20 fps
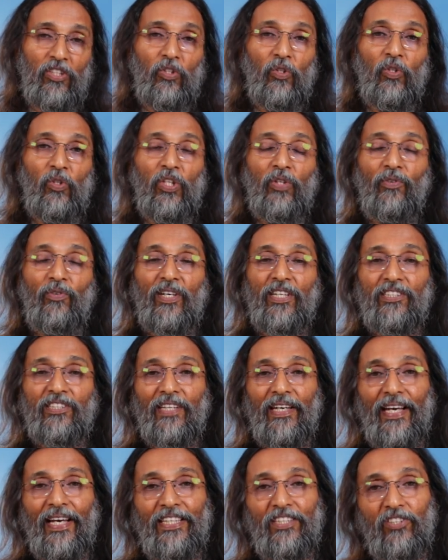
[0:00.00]

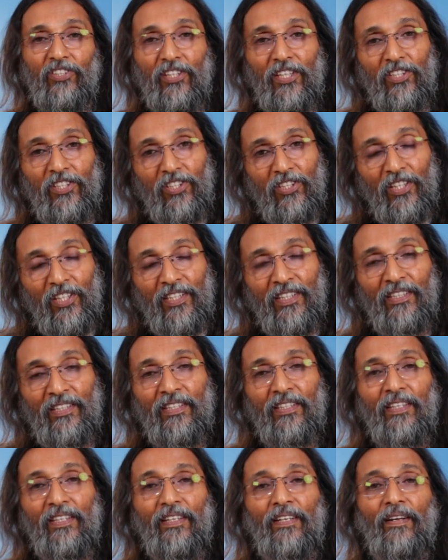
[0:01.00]

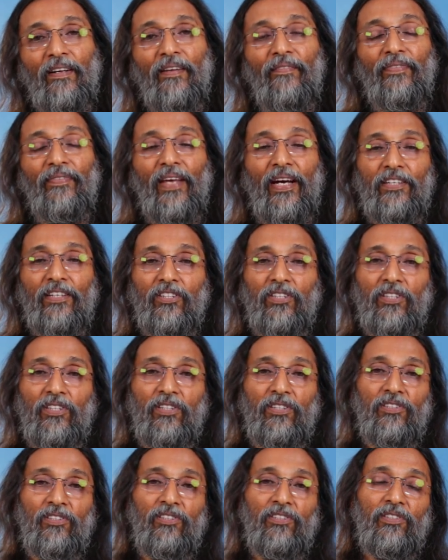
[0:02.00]
universalization that
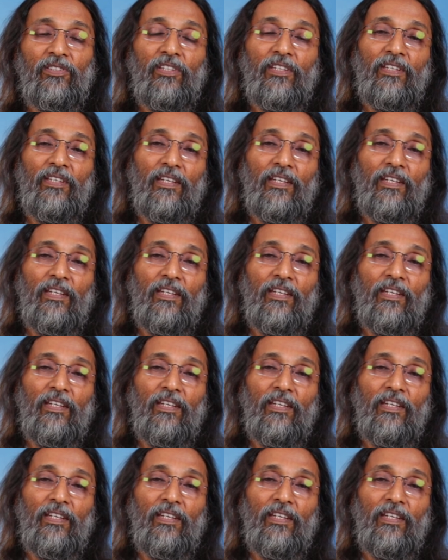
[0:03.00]
is